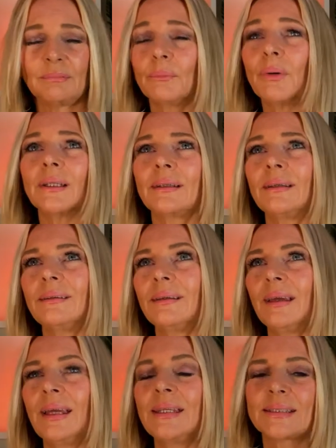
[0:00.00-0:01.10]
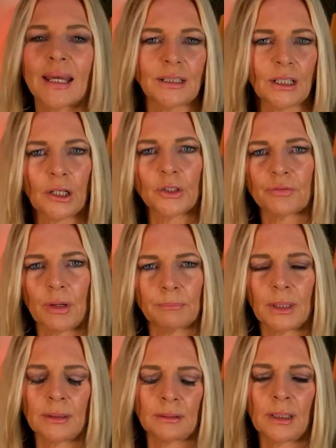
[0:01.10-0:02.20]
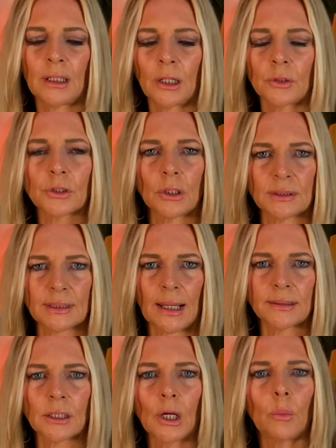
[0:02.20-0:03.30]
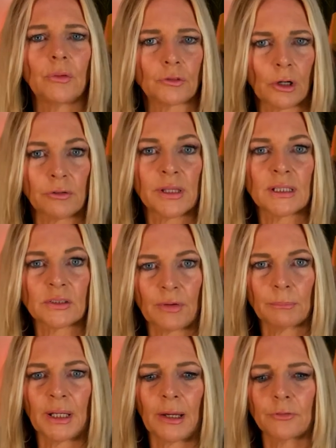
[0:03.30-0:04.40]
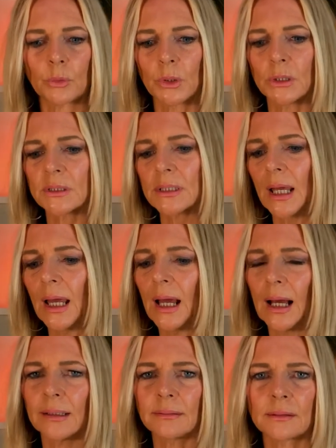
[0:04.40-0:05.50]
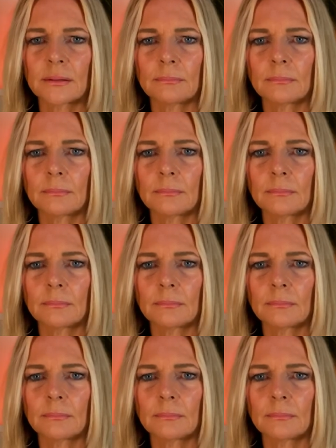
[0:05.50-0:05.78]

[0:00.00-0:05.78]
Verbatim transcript: well, he stayed in close family, in close contact with Dorothy's family afterwards, and